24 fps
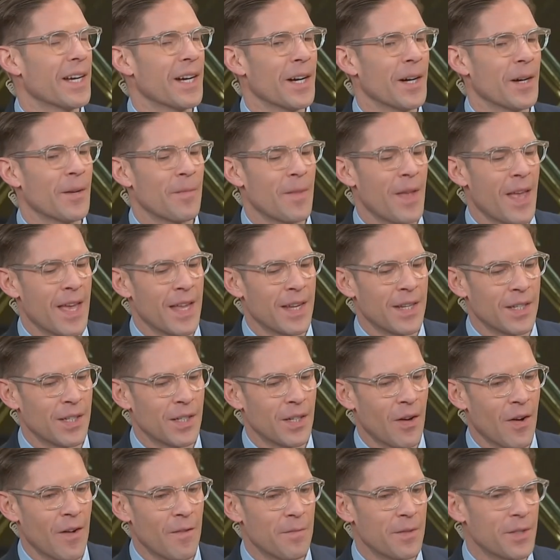And,
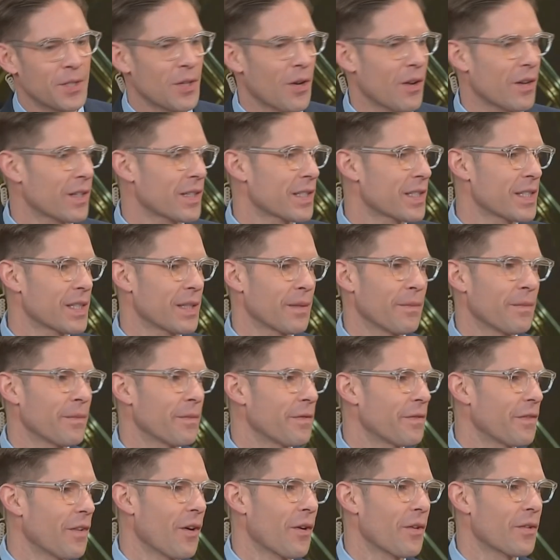you know, I've been talking to
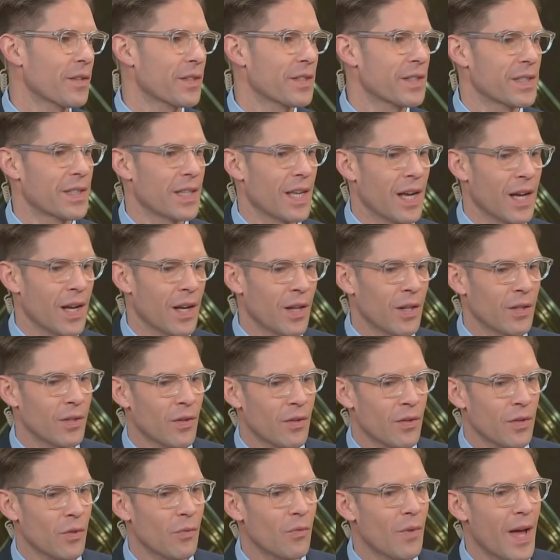some folks
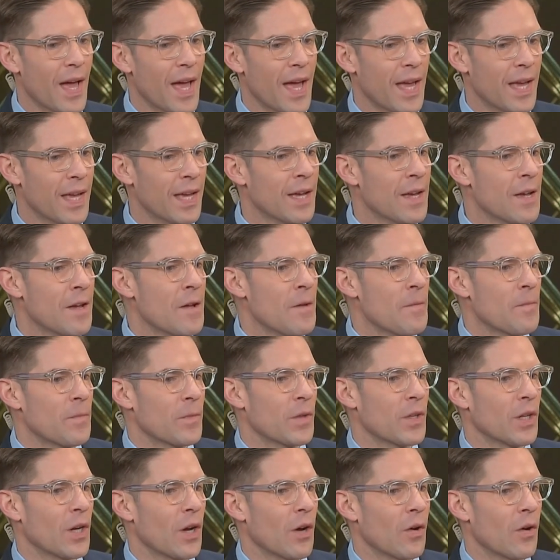along the way,
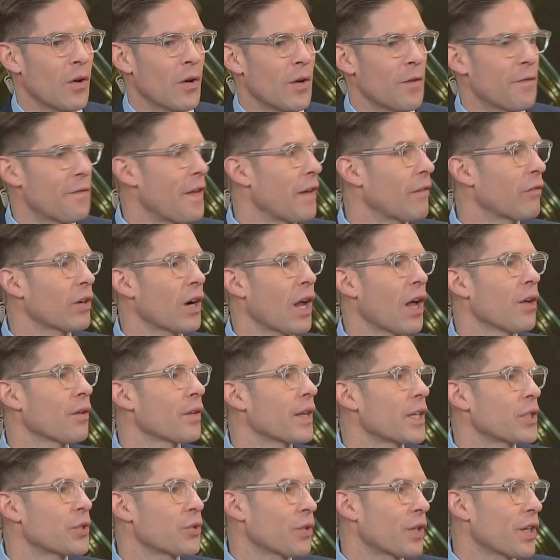you know, favorite
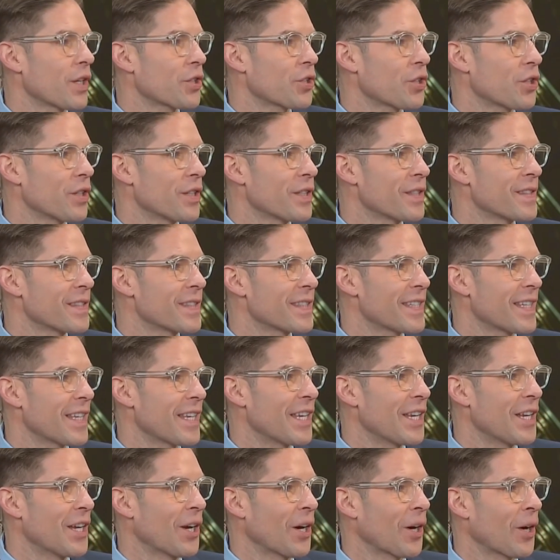holiday traditions
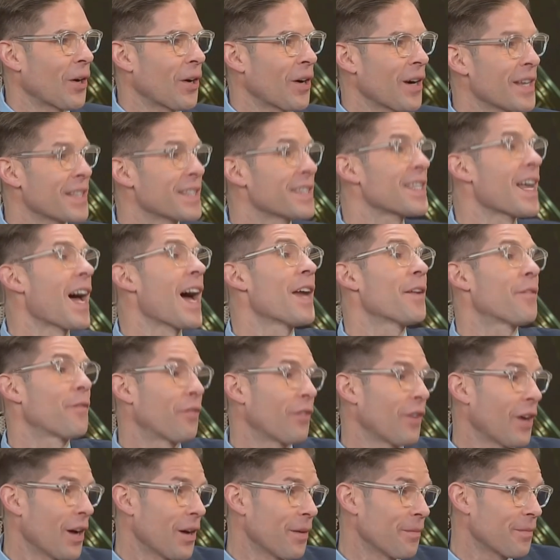here, aside
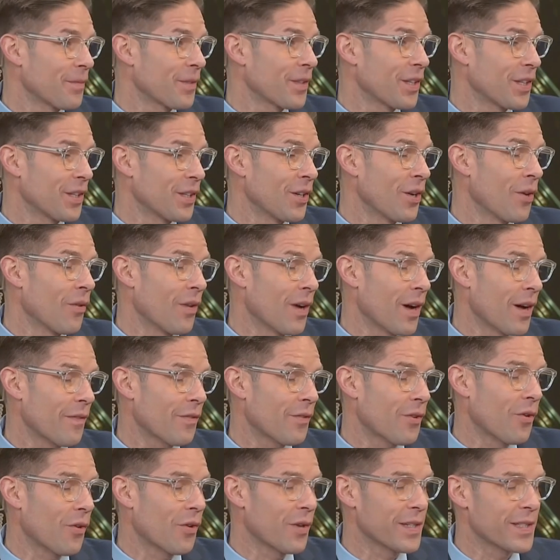from, you know,
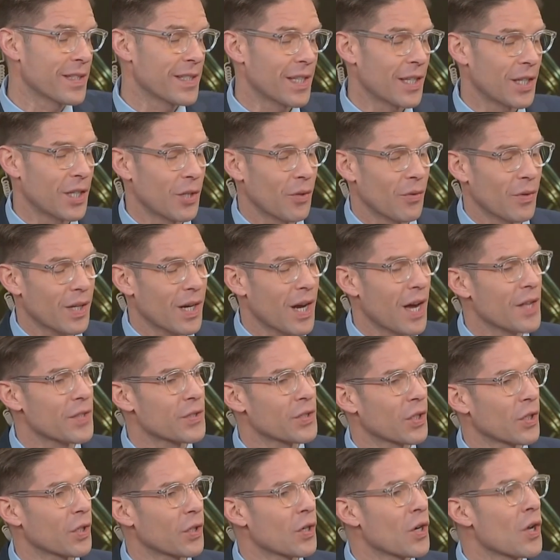of course, seeing you in
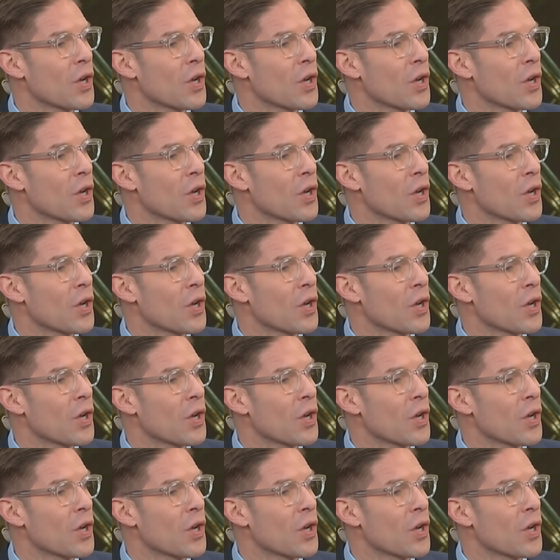concert.